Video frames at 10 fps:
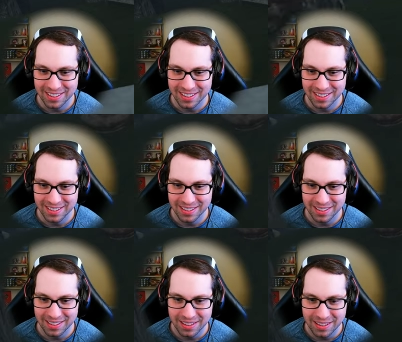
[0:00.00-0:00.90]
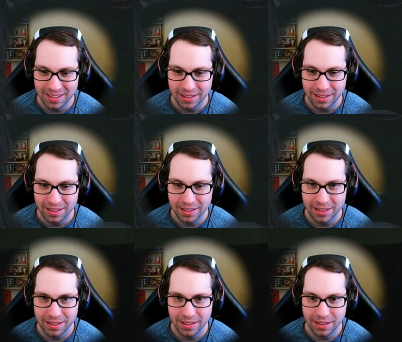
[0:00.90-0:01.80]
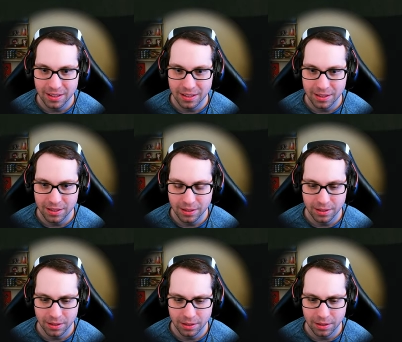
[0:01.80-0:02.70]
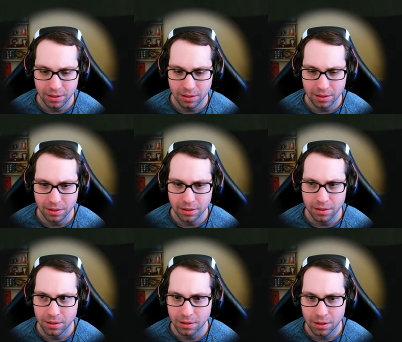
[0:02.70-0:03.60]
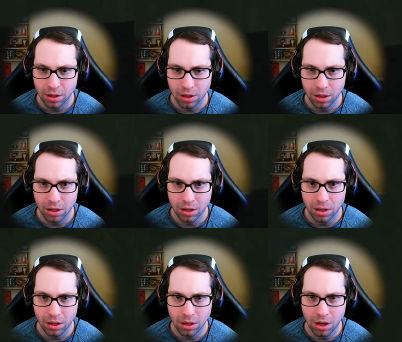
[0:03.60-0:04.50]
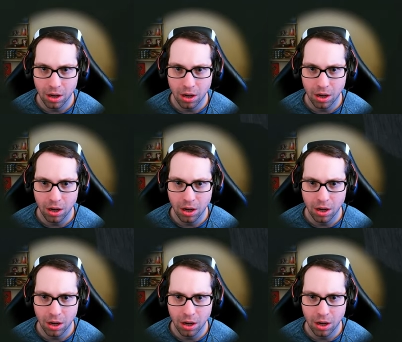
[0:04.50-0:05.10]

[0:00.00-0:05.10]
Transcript: No one is speaking in this clip.